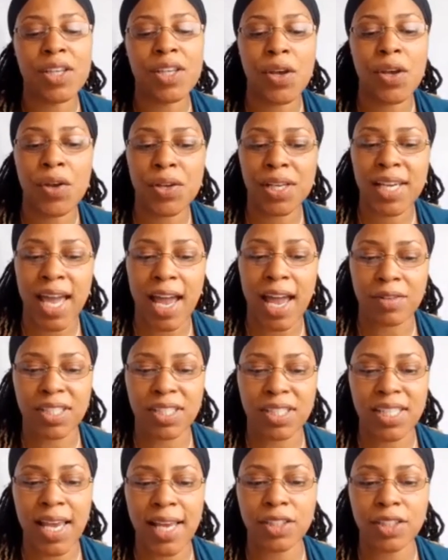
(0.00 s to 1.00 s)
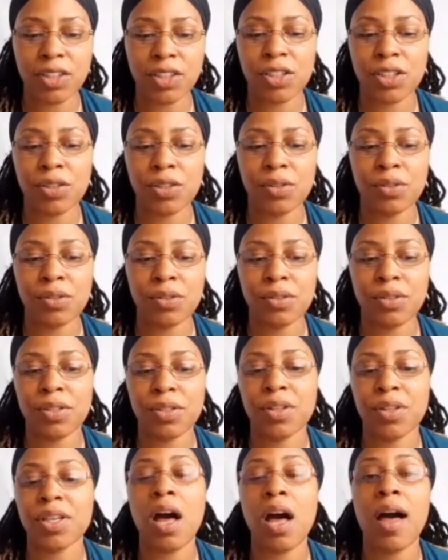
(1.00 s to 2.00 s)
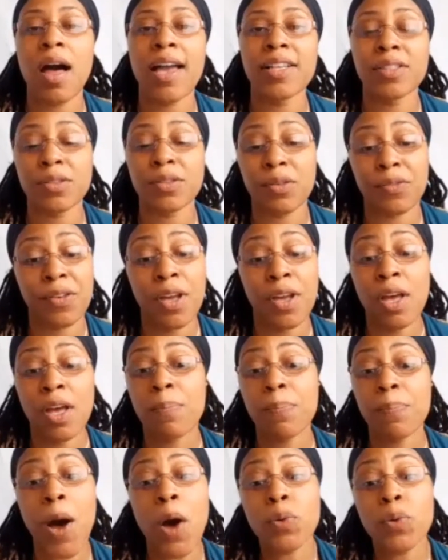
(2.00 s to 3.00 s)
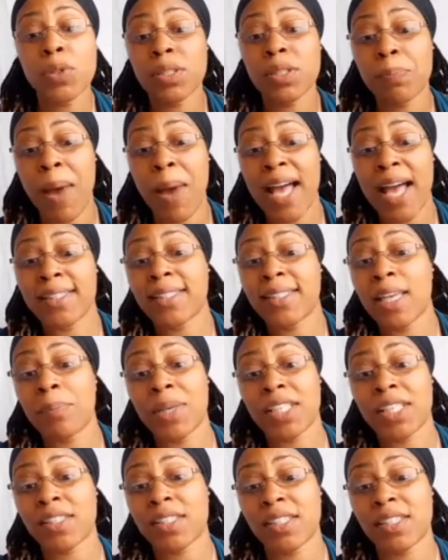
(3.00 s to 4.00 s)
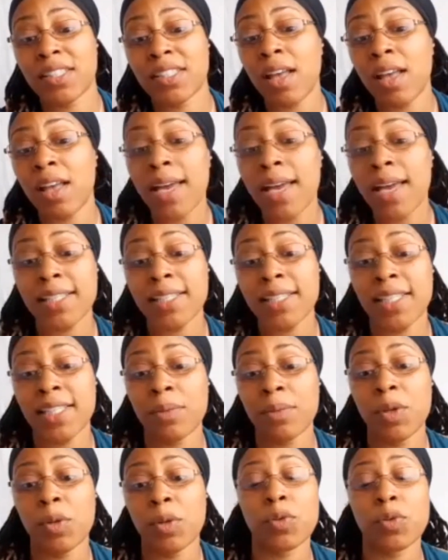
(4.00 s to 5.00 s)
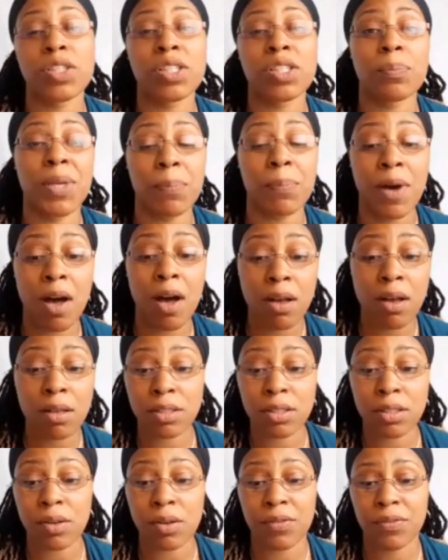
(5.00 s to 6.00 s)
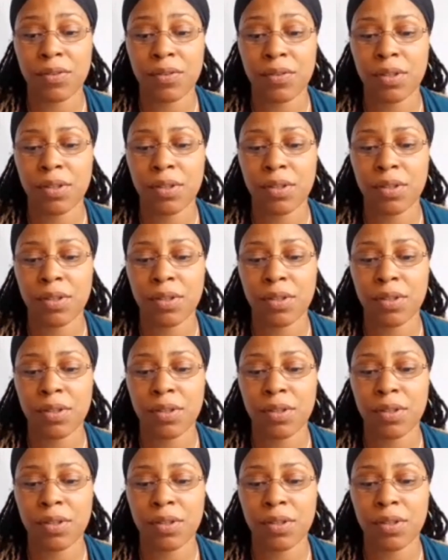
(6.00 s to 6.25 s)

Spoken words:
turning our attention to the kind of post-pandemic society we want to be part of,